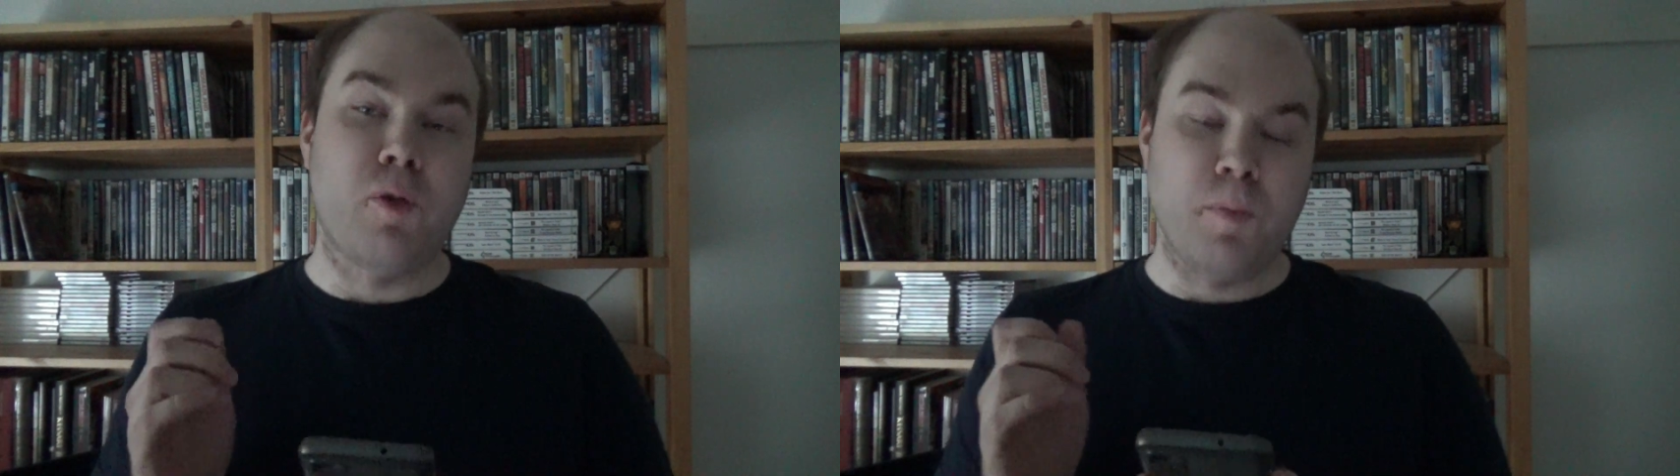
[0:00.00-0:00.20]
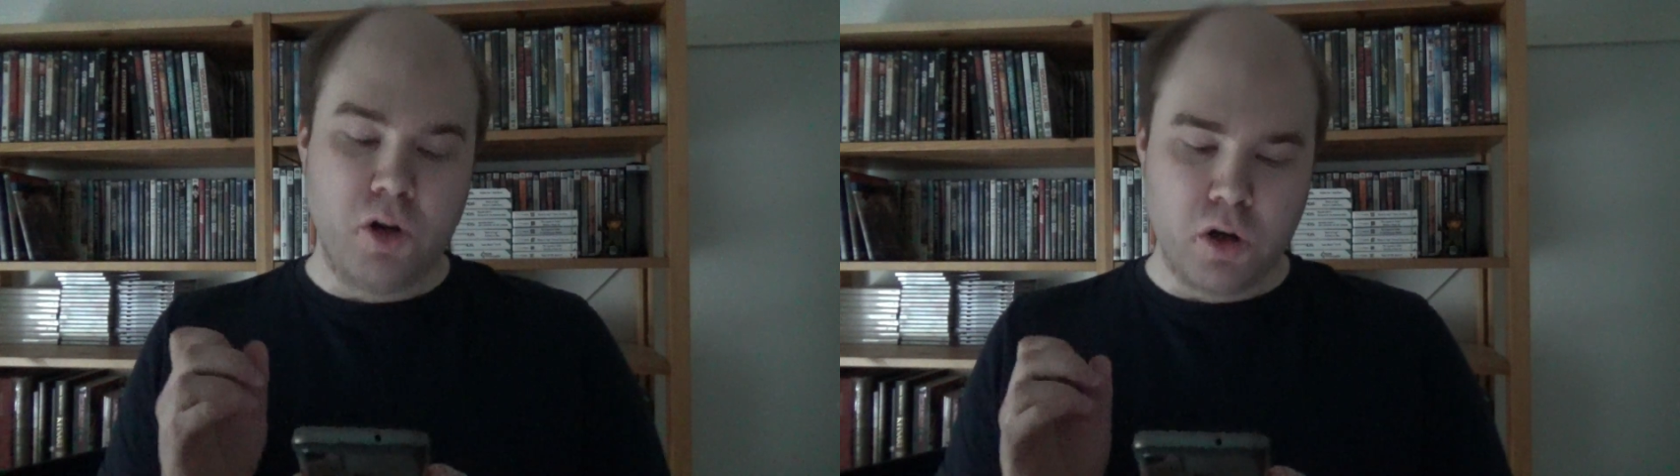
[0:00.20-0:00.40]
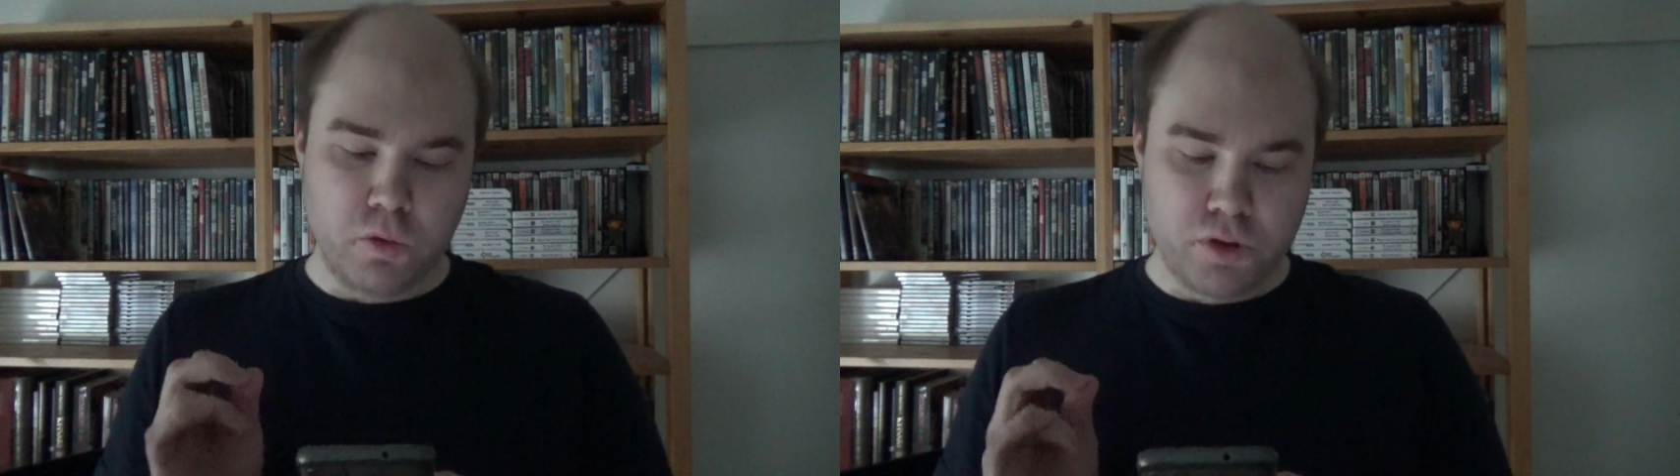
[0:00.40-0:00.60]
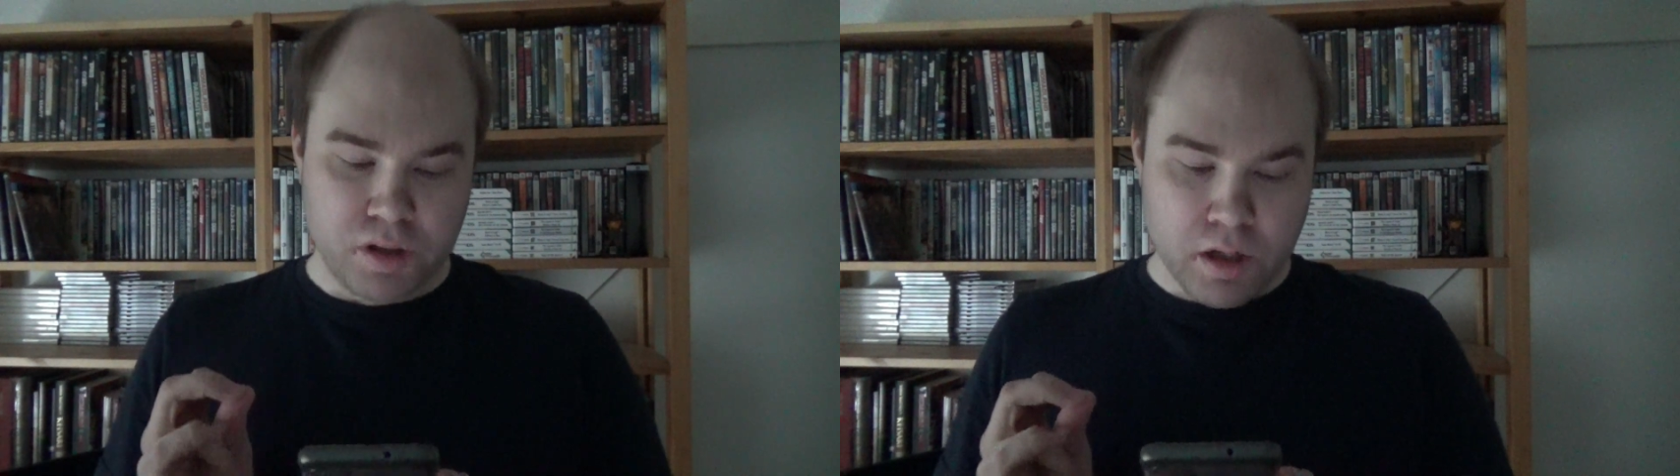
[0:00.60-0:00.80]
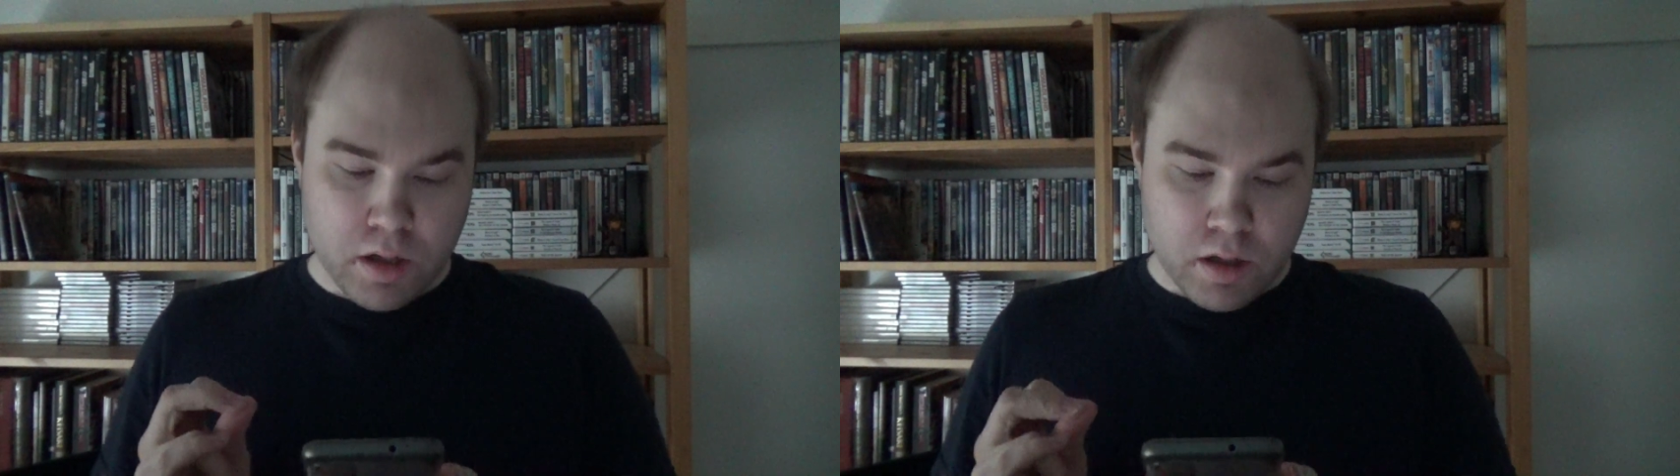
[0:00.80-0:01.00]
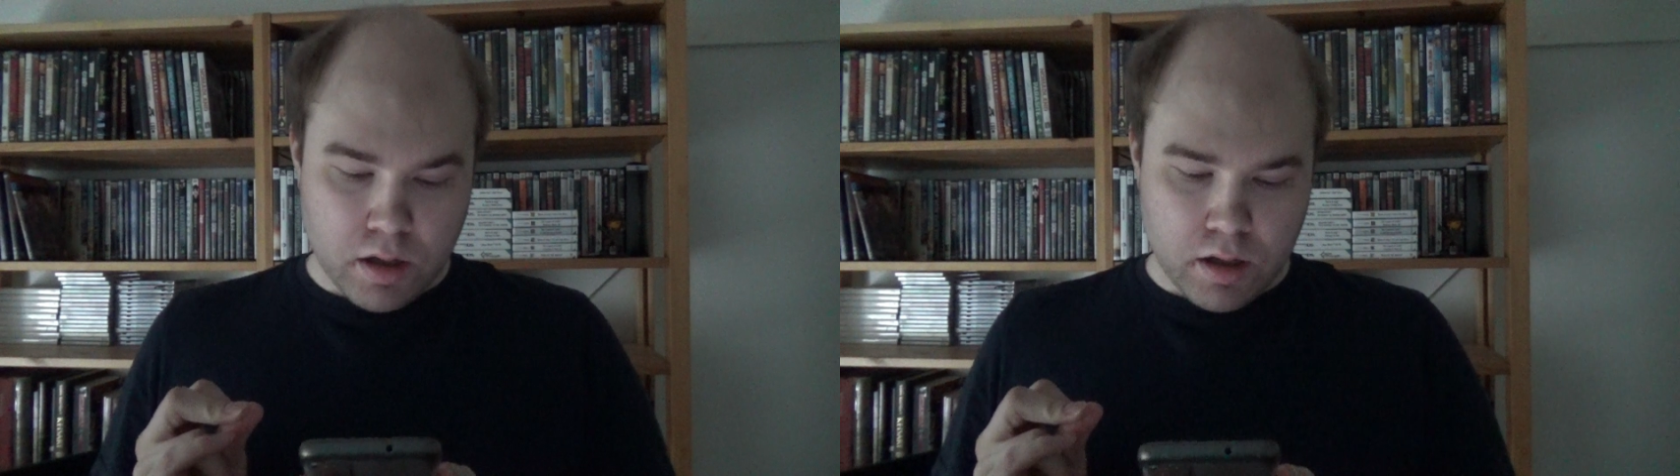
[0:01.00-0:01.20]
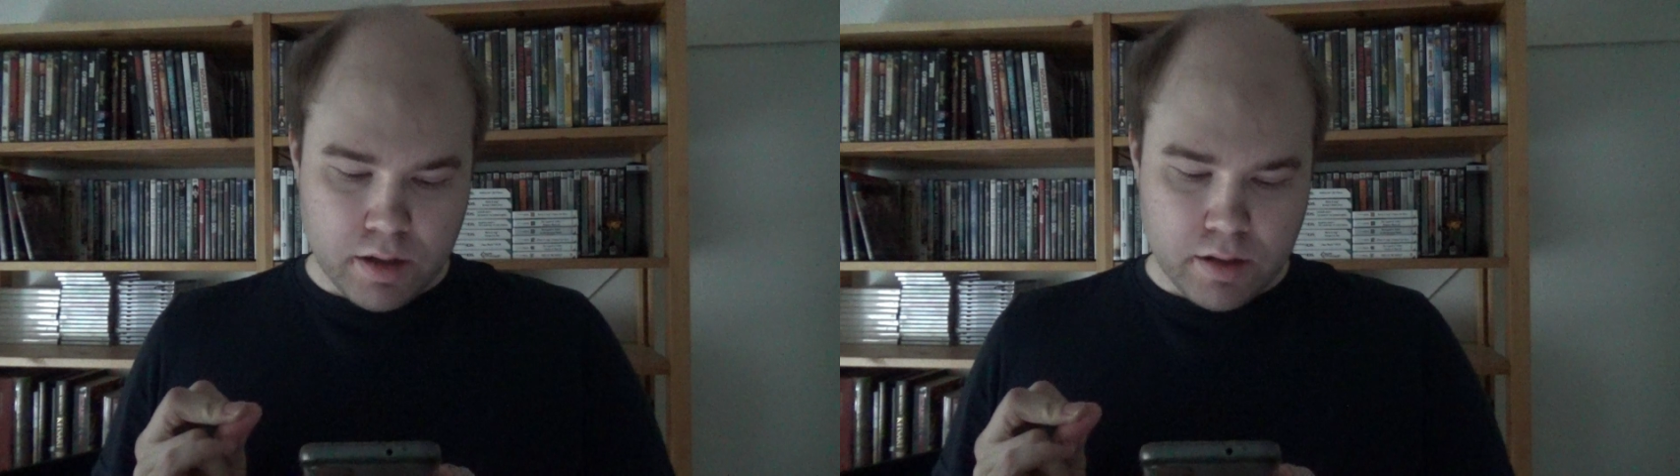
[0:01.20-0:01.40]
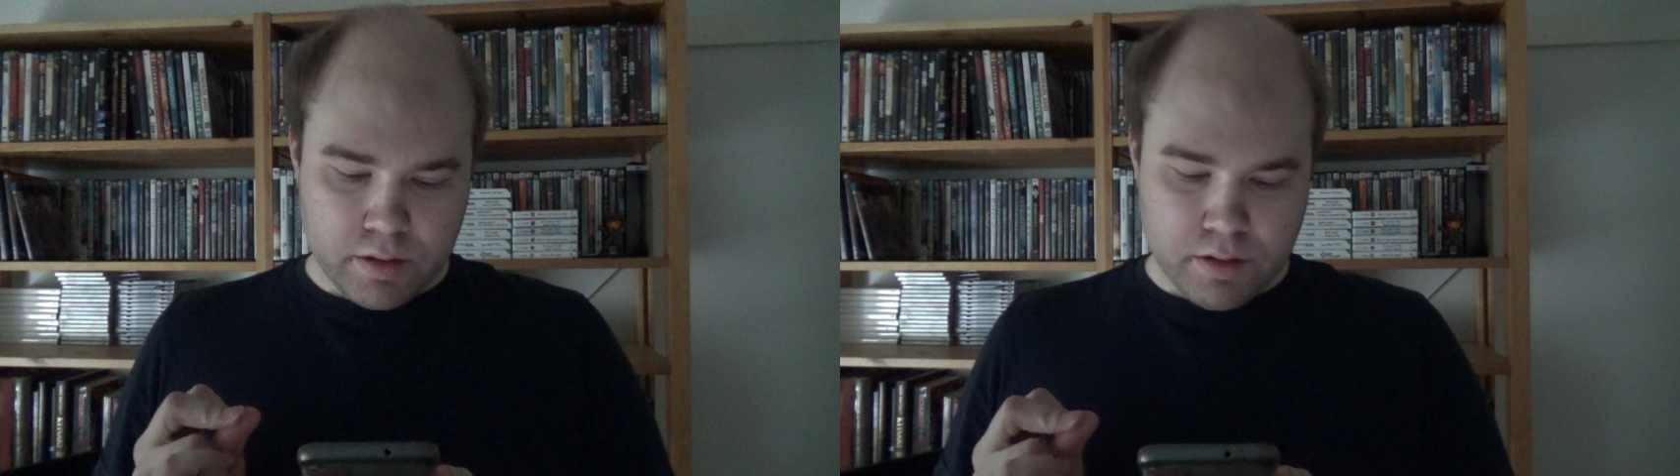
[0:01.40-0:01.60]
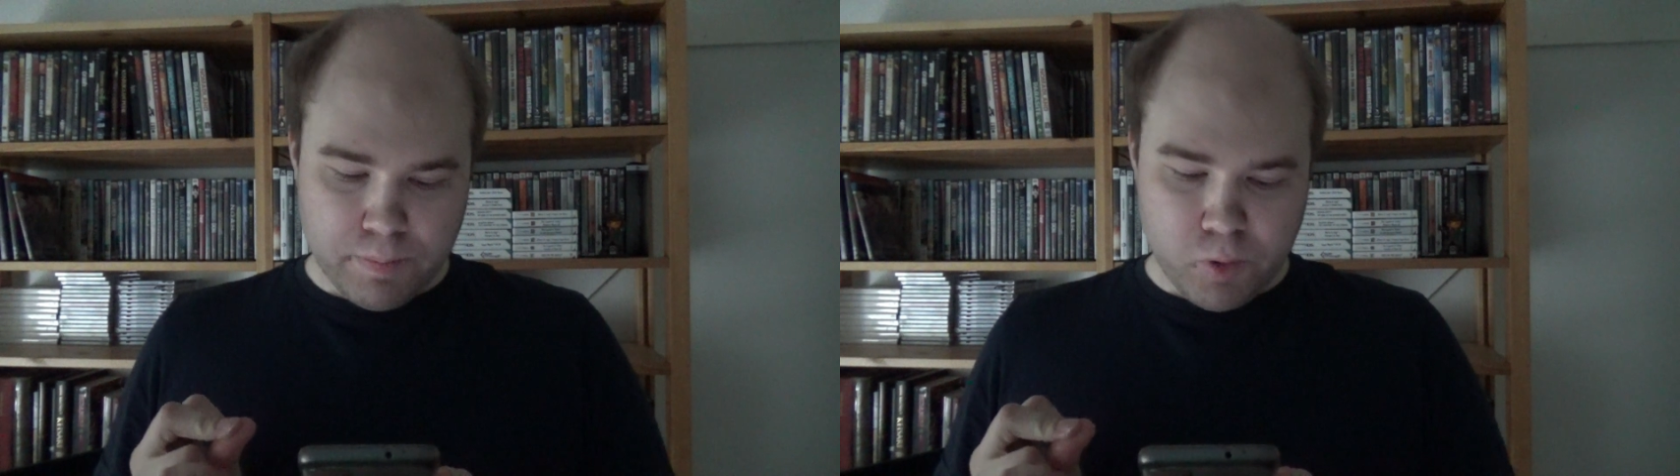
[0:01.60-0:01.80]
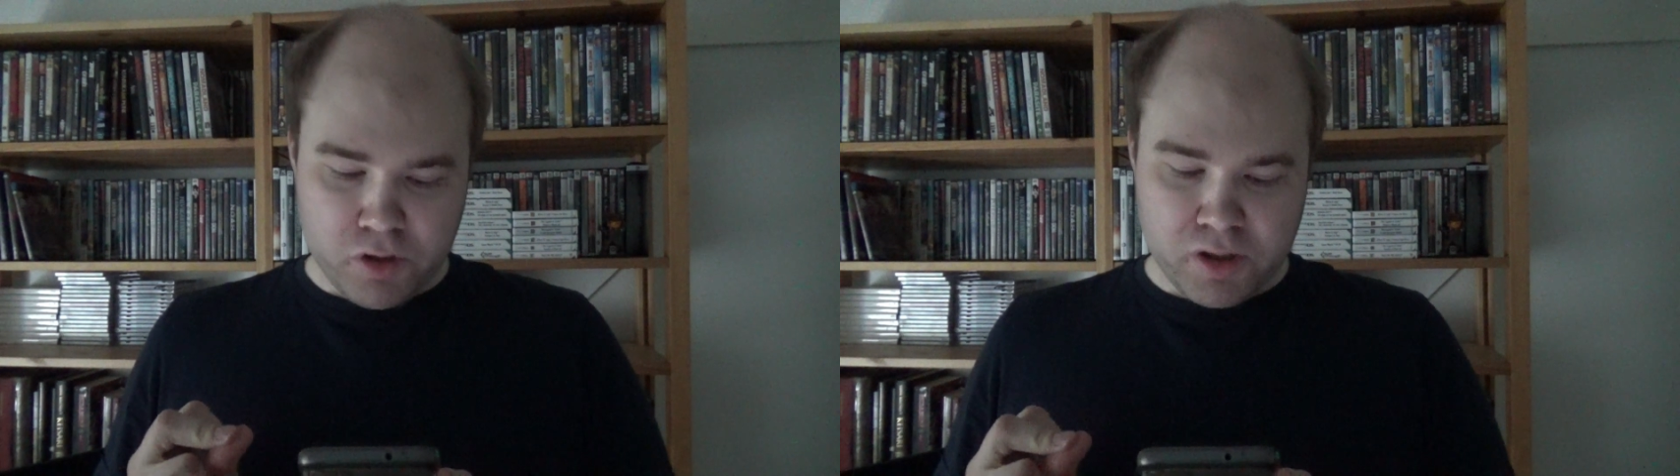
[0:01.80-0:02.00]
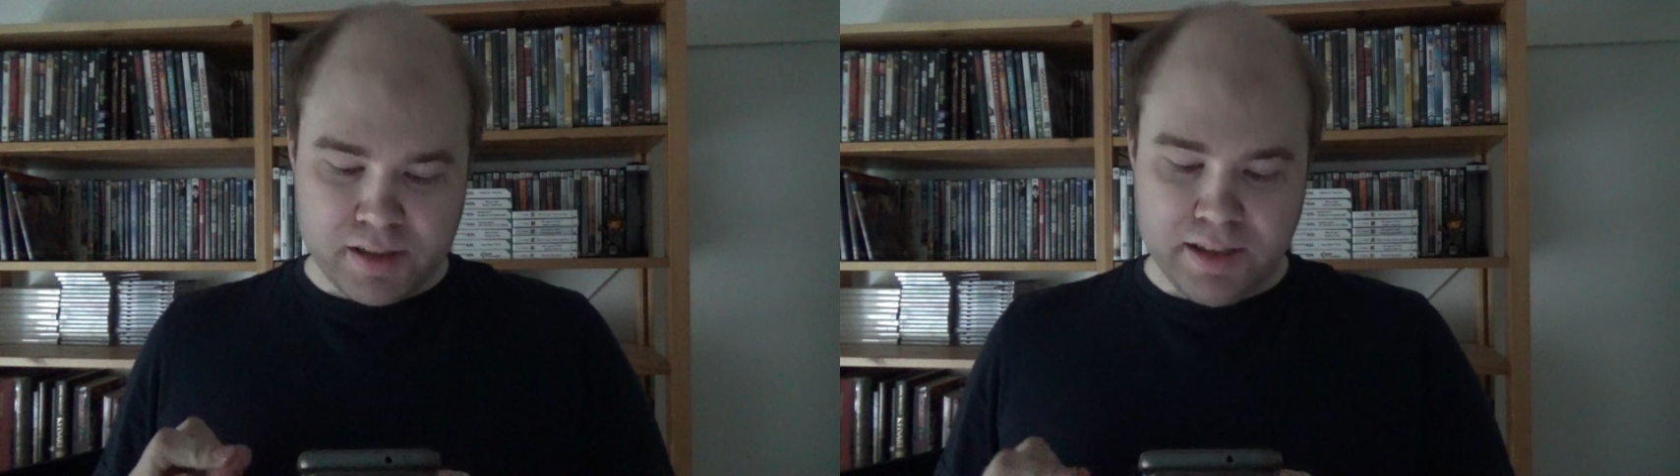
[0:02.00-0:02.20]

from notes, are the project